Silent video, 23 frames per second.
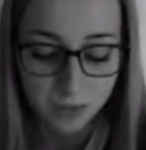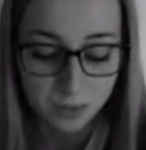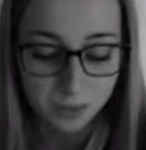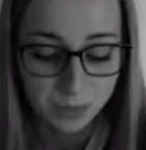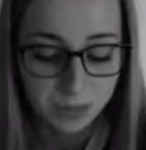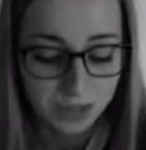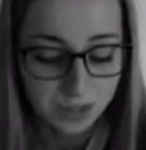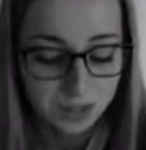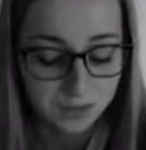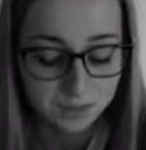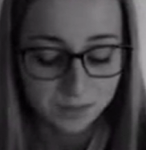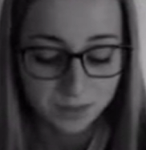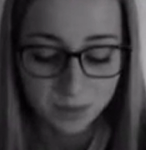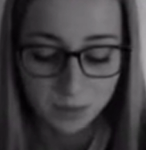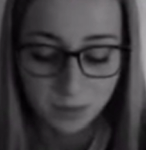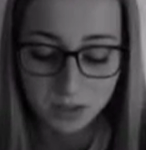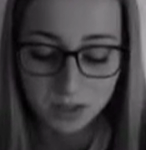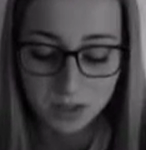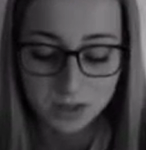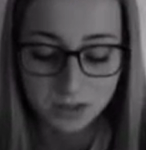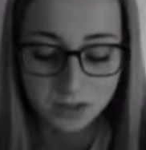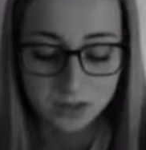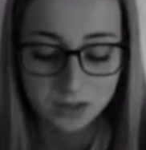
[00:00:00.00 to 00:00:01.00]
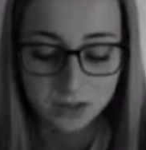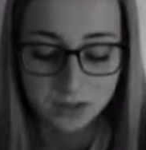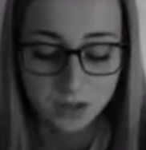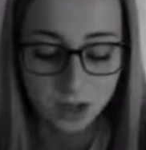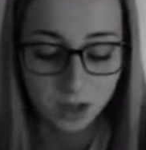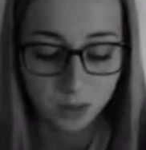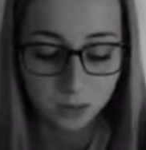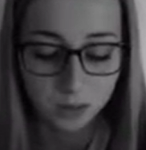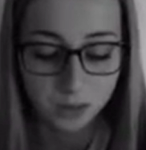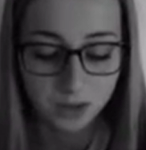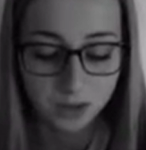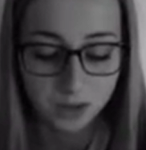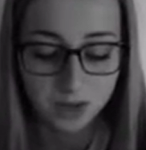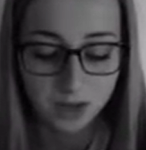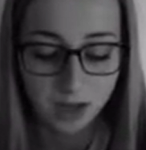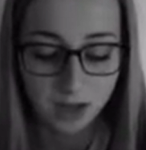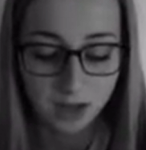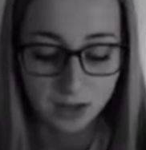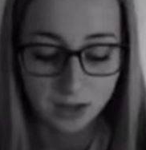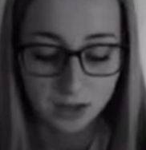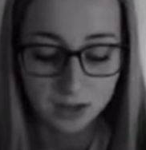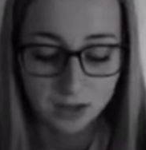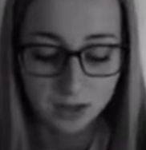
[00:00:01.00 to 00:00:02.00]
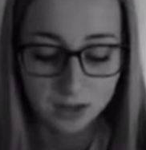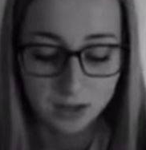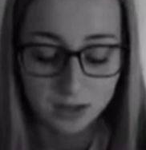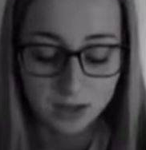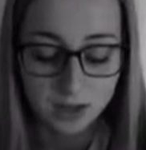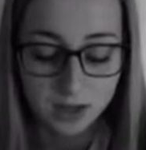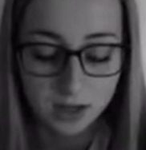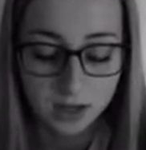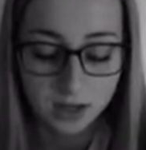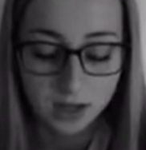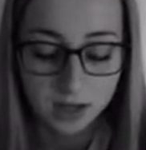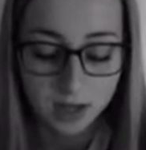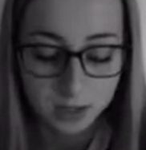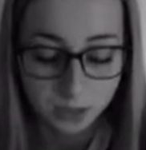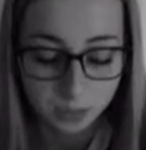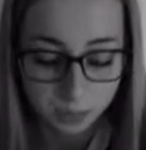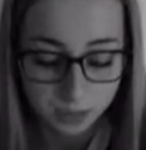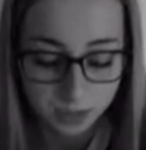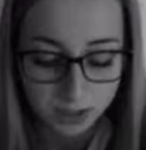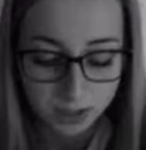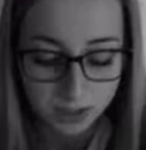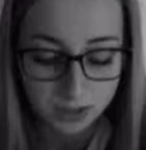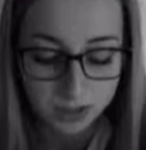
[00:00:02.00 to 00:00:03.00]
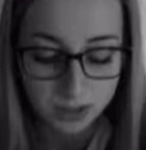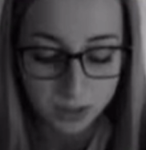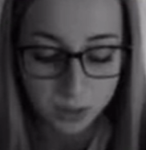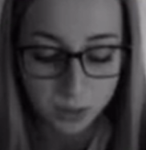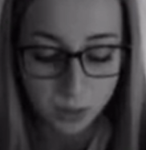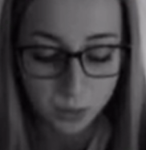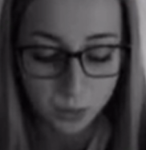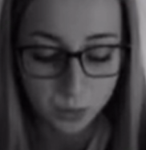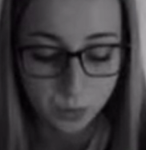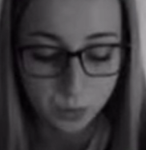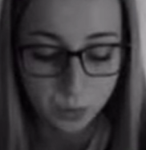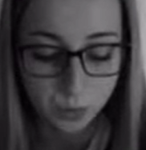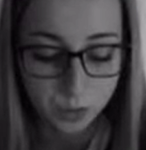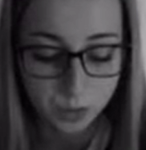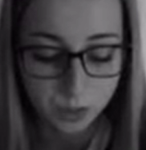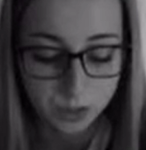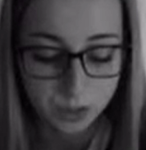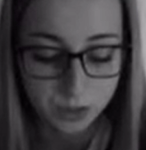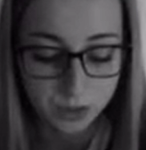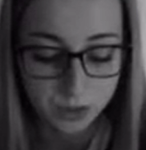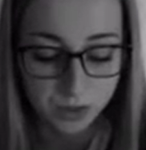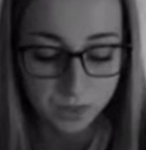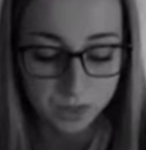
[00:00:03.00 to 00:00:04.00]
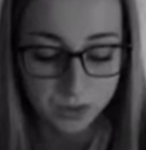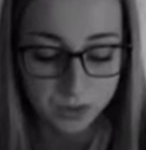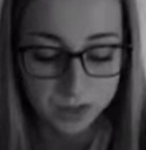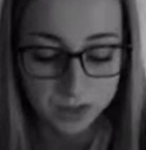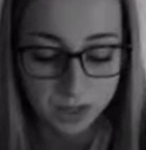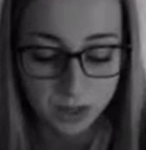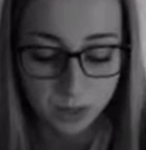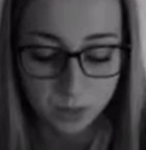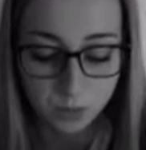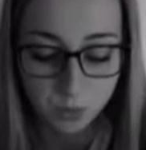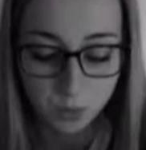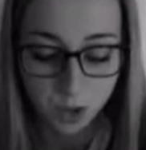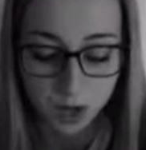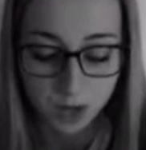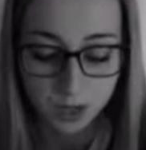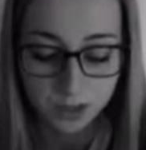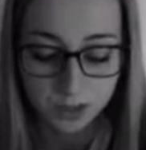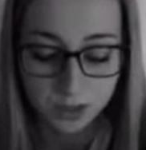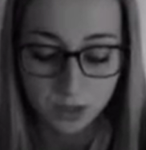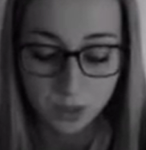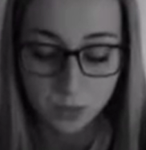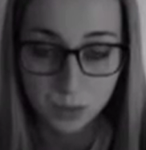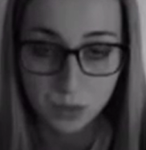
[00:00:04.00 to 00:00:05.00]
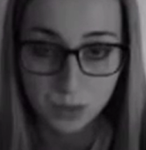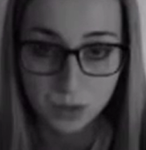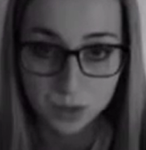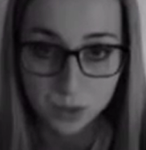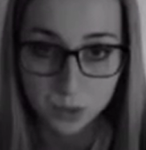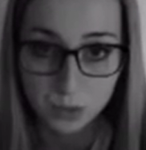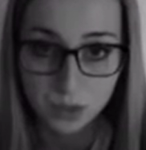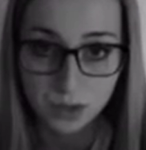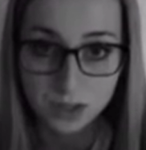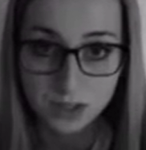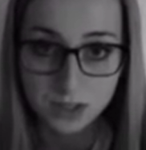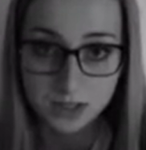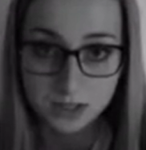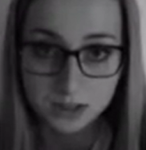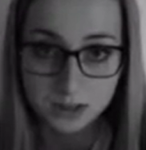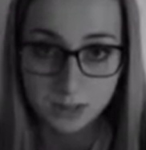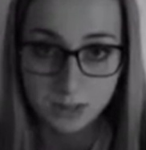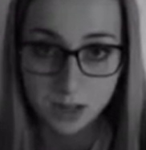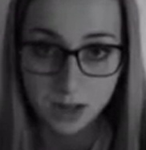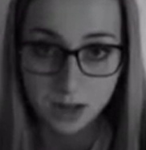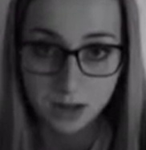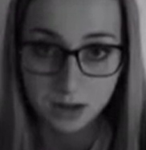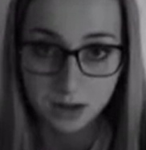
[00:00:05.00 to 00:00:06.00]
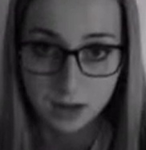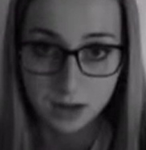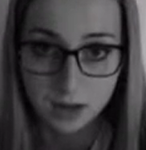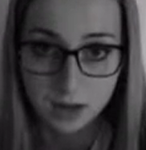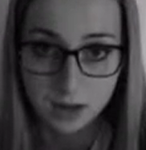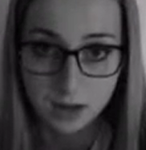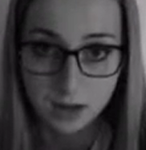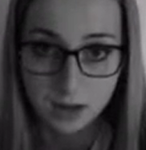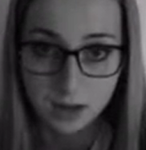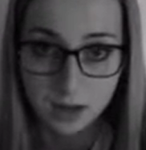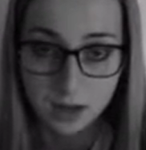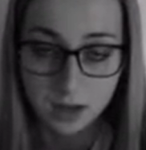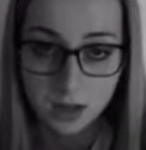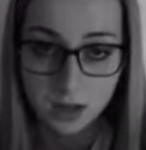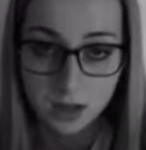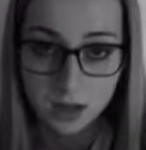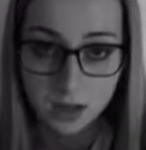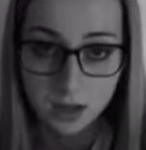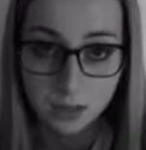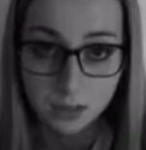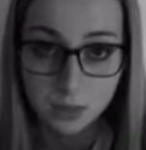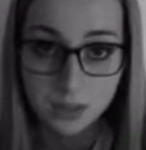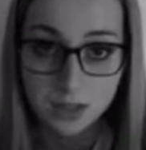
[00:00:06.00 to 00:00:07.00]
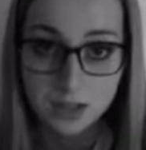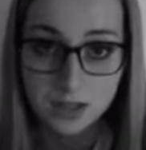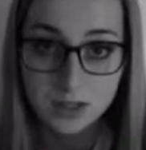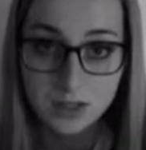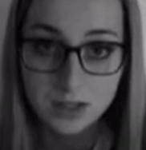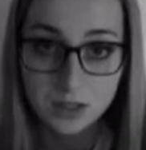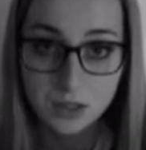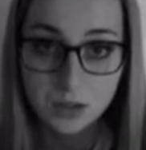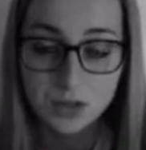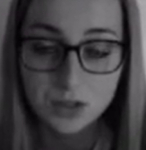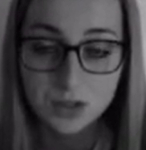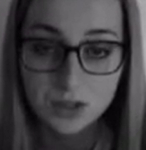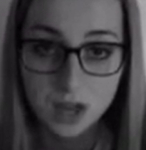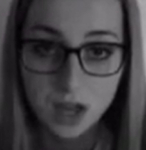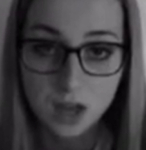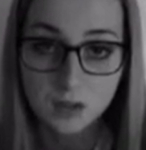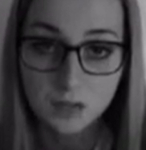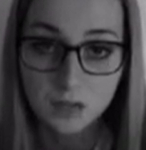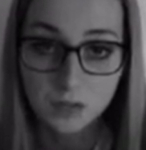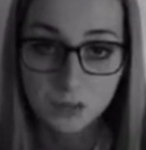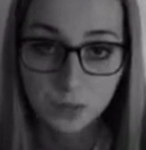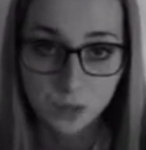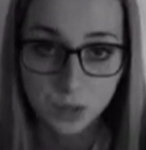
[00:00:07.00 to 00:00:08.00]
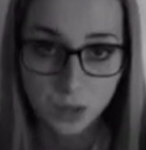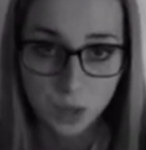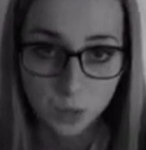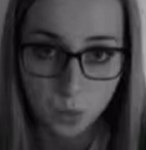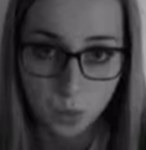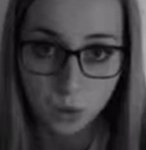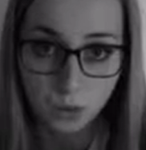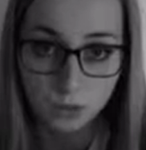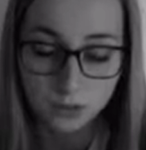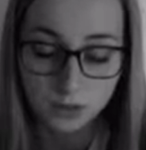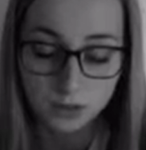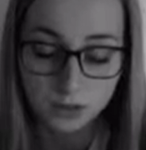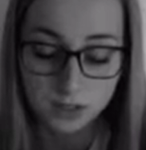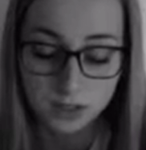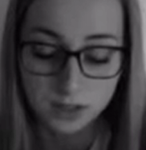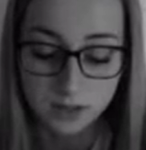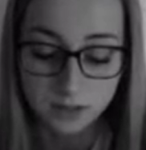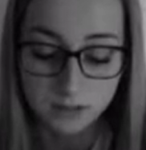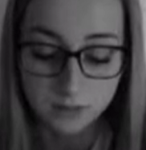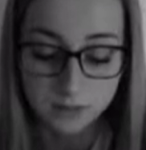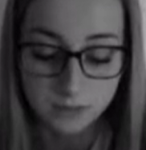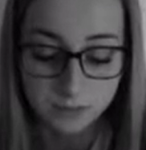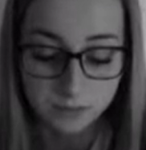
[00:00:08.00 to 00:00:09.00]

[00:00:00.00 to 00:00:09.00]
Being a feminist does not mean that. It means that you want women to have the same rights and opportunities as men. It means that you stand for equality.